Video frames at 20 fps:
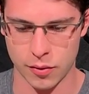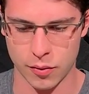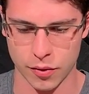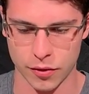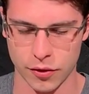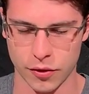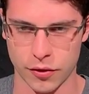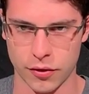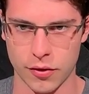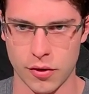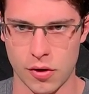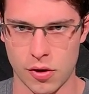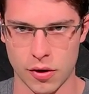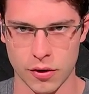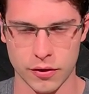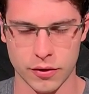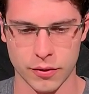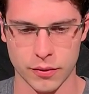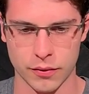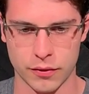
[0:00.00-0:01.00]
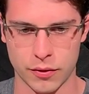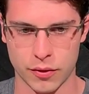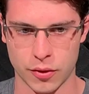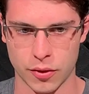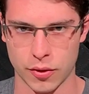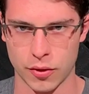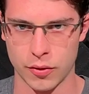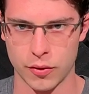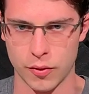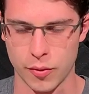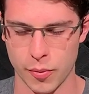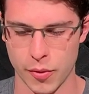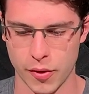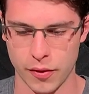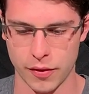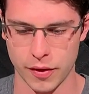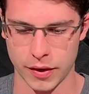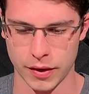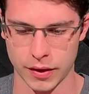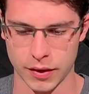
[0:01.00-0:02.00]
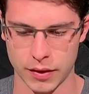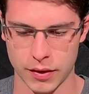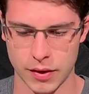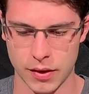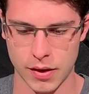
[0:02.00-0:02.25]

which is awesome for removing